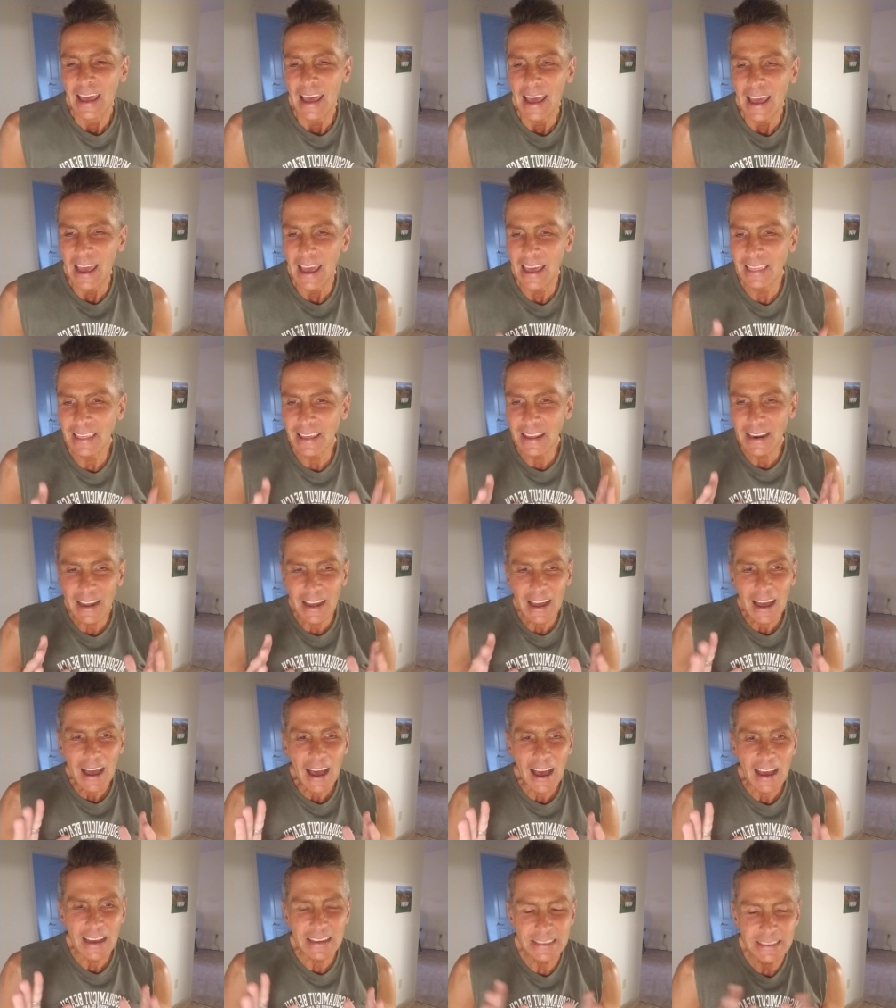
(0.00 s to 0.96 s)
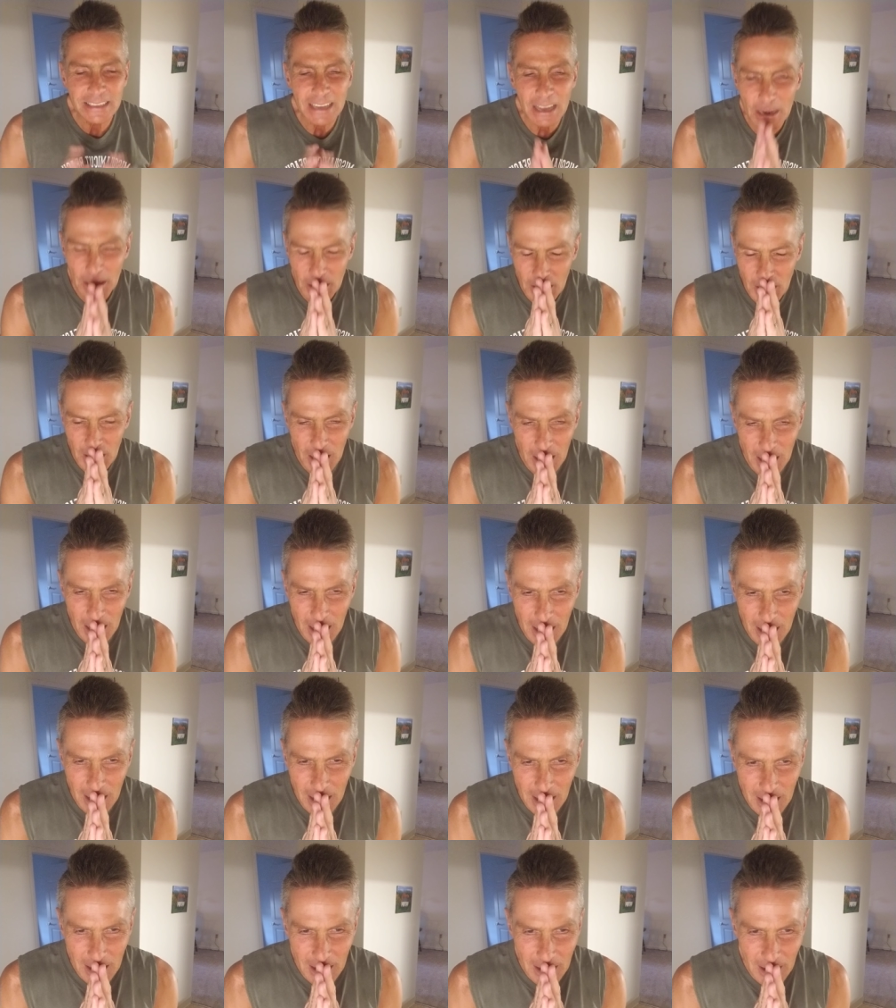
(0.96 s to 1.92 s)
And then I, I said,
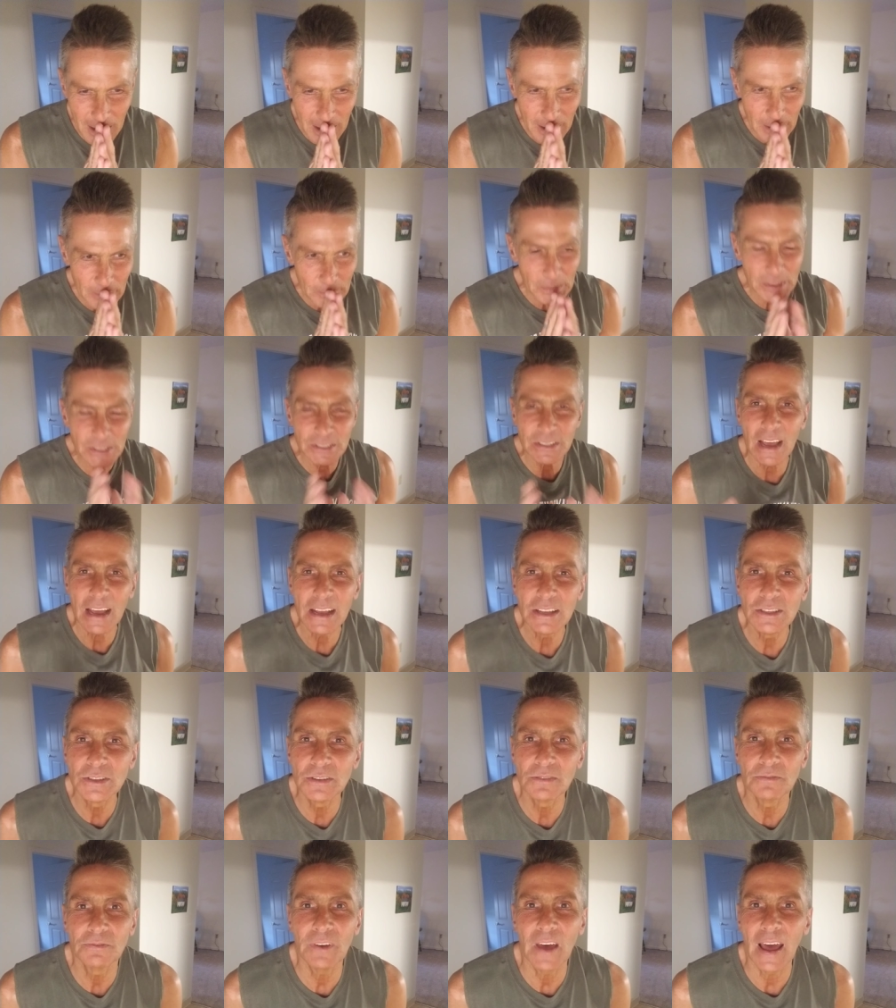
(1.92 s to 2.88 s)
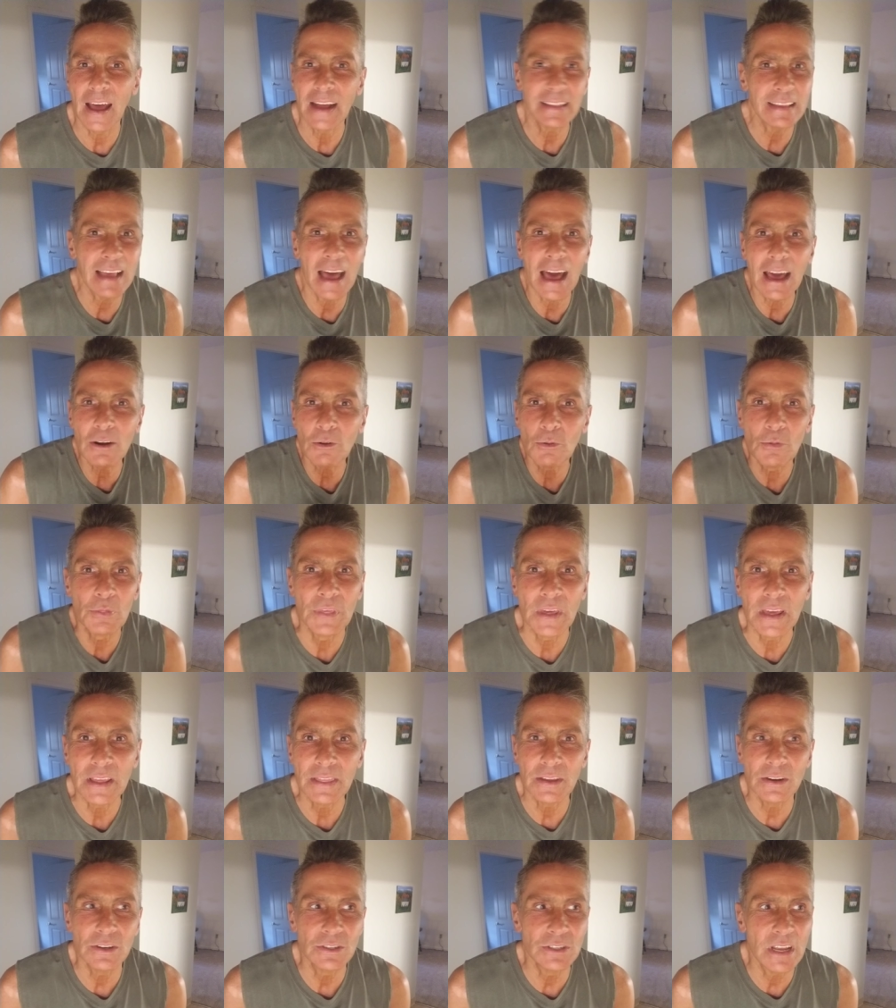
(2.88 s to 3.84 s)
besides the fact, I don't
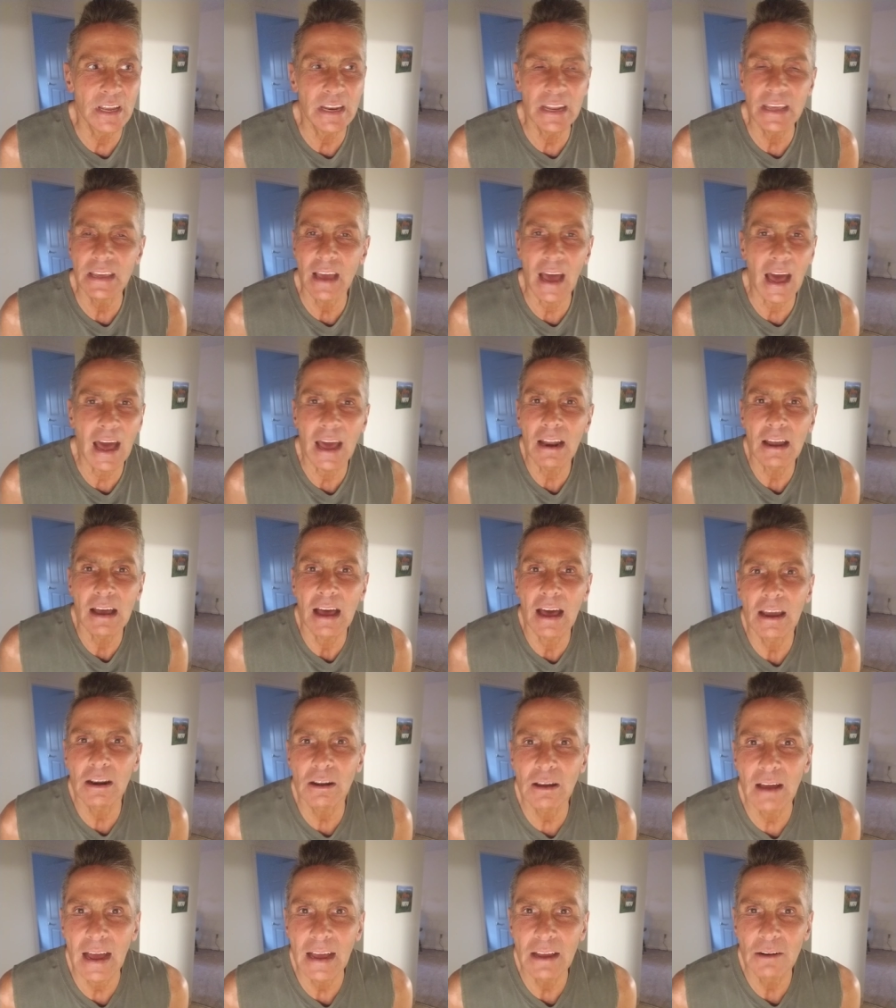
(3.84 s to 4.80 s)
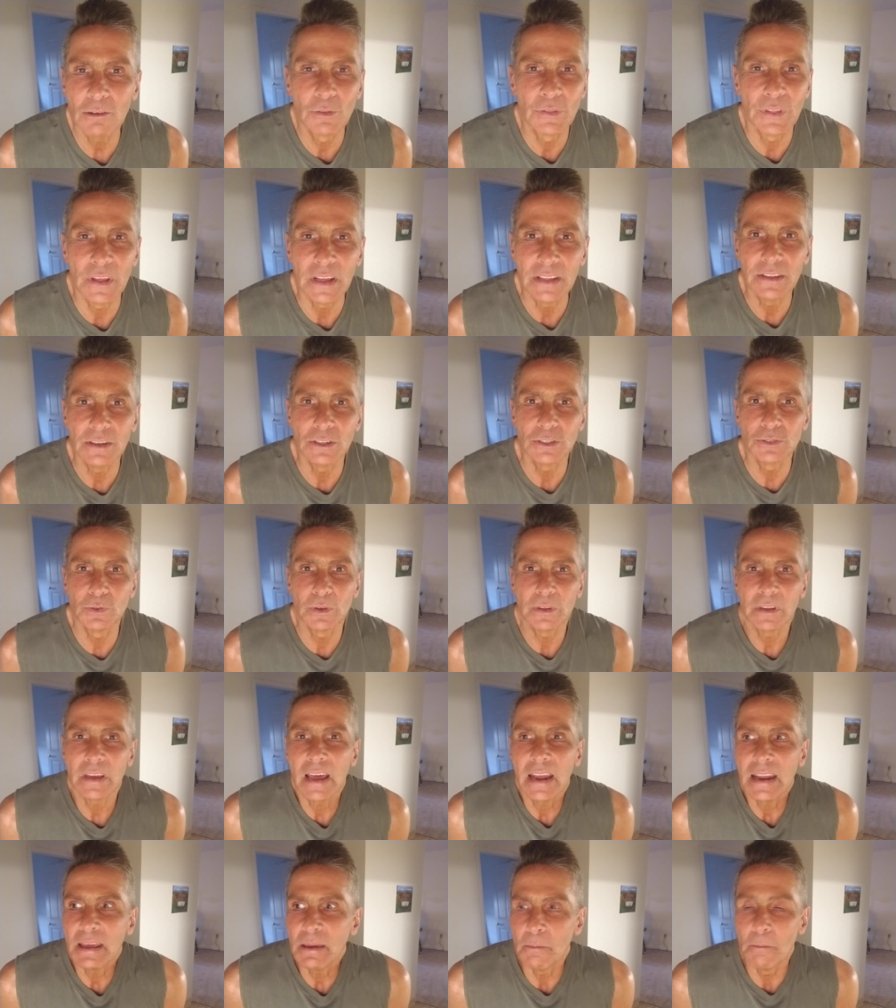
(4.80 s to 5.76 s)
think there's any, I, I, don't, I don't think there's
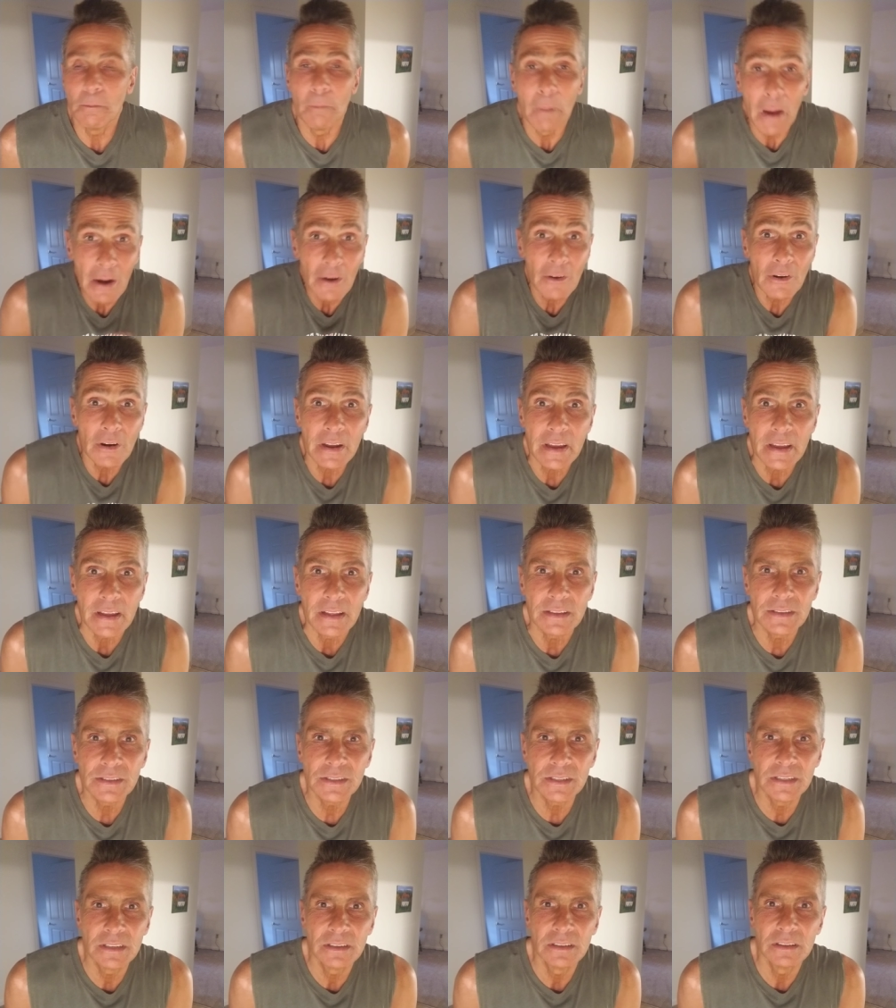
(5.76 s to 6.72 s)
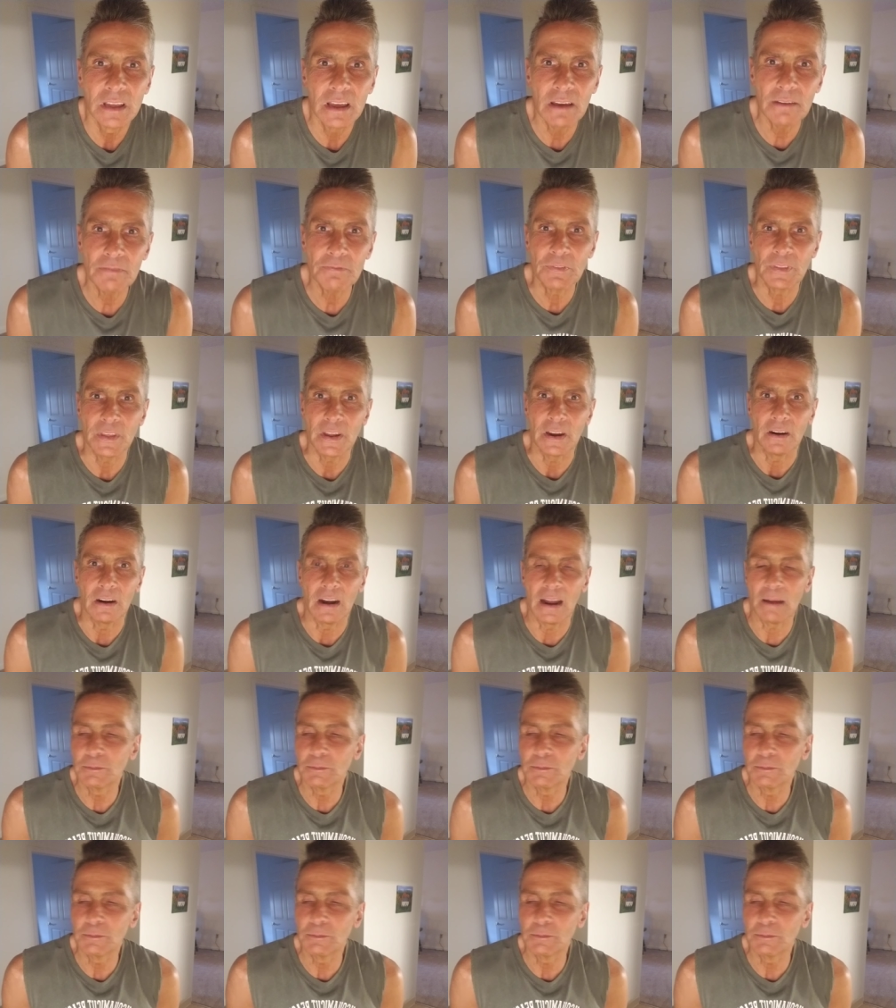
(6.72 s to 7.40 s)
really any Americans left there.